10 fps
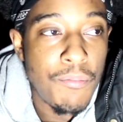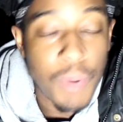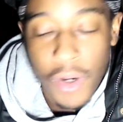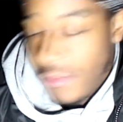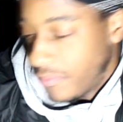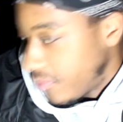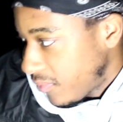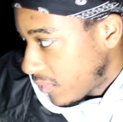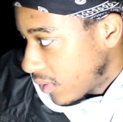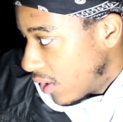But
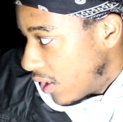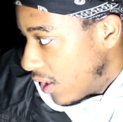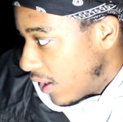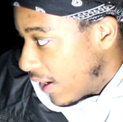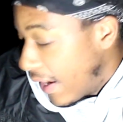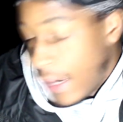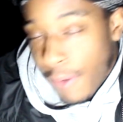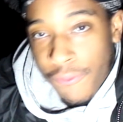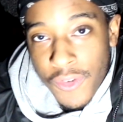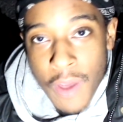if